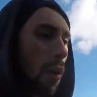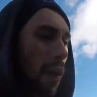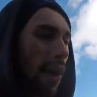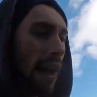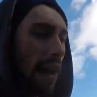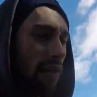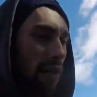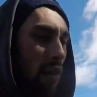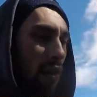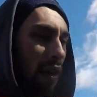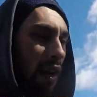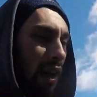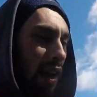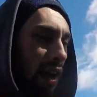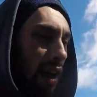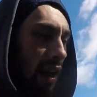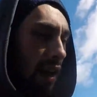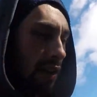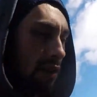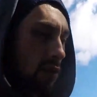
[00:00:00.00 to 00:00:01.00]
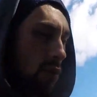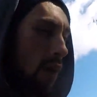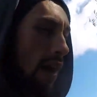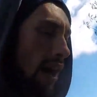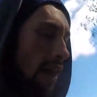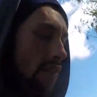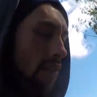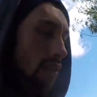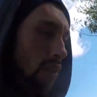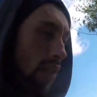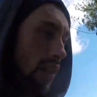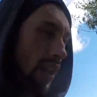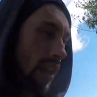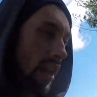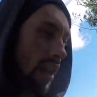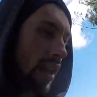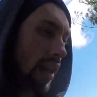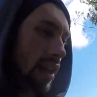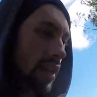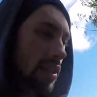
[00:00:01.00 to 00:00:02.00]
what everything is, where everything
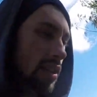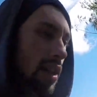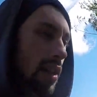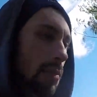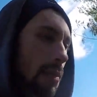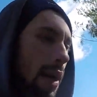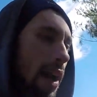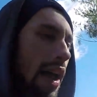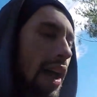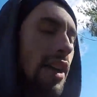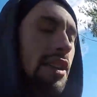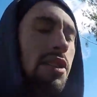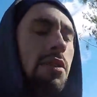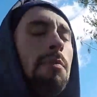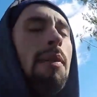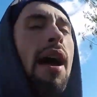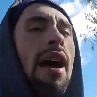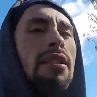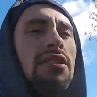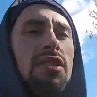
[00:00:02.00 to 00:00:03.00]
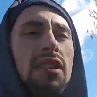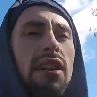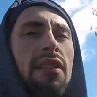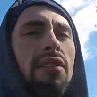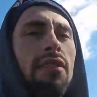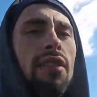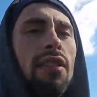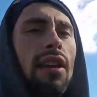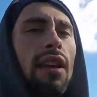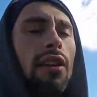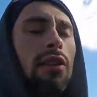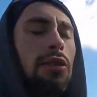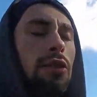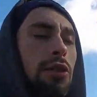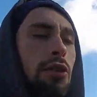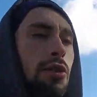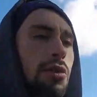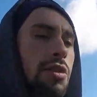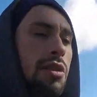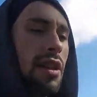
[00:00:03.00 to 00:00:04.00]
is, get my engine mounts and everything
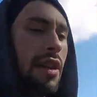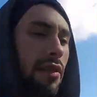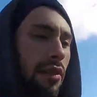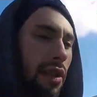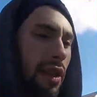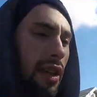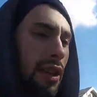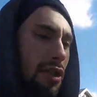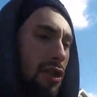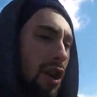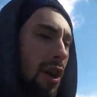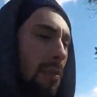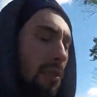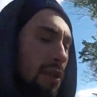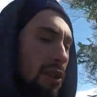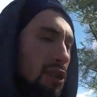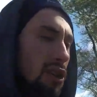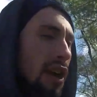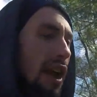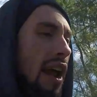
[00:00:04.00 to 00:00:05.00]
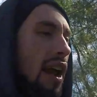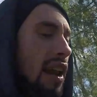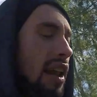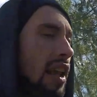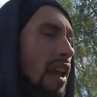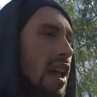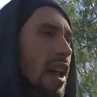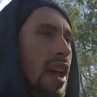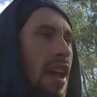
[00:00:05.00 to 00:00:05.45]
loose and everything, drop the tranny.